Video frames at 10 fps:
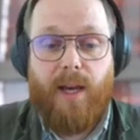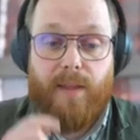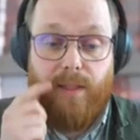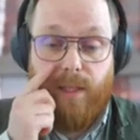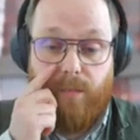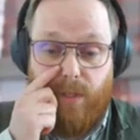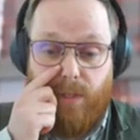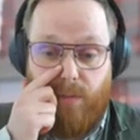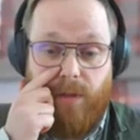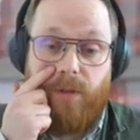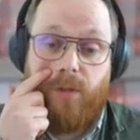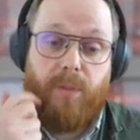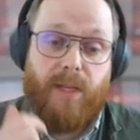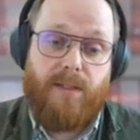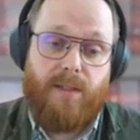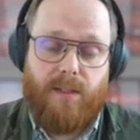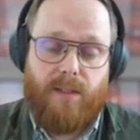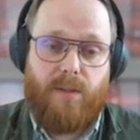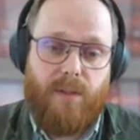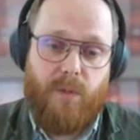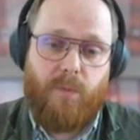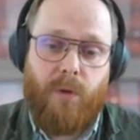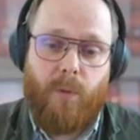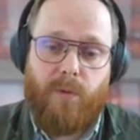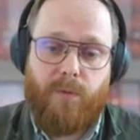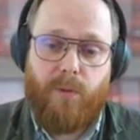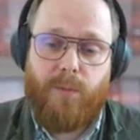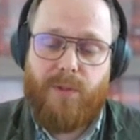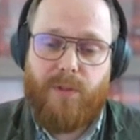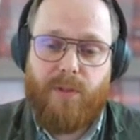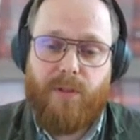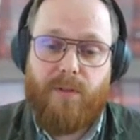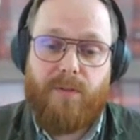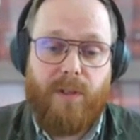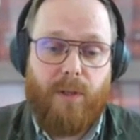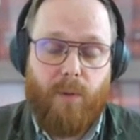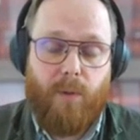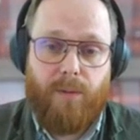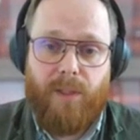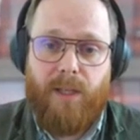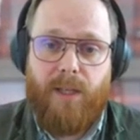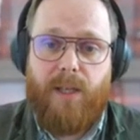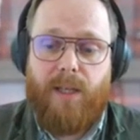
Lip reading: And this gives us a very good base. This model performs very well.